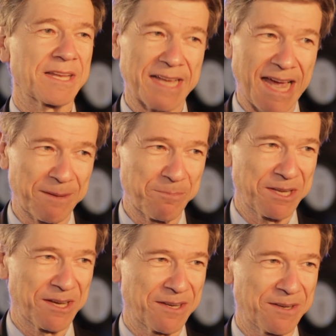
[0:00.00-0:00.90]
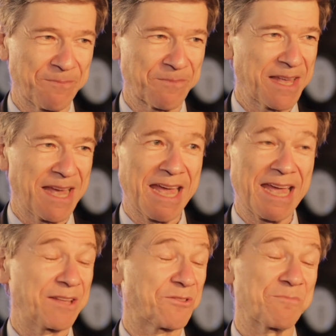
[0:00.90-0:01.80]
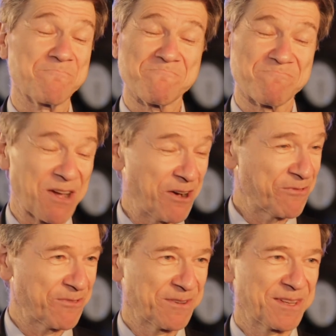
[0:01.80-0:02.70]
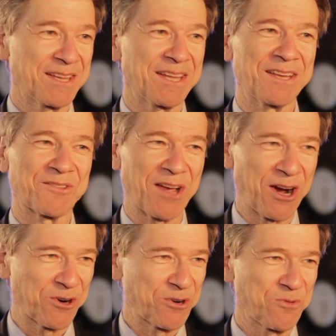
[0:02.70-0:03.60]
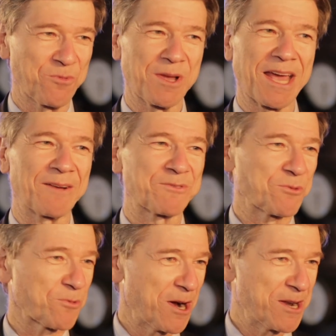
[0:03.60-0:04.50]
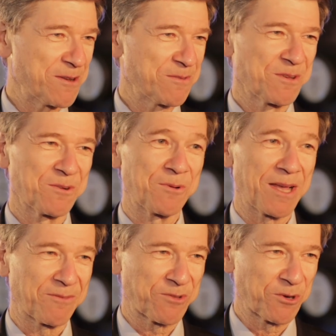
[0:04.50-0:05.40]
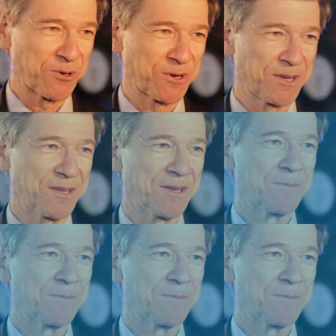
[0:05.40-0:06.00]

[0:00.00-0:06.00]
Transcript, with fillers: It can be done. It's tough. It's hard. We have to run. We have to hurry.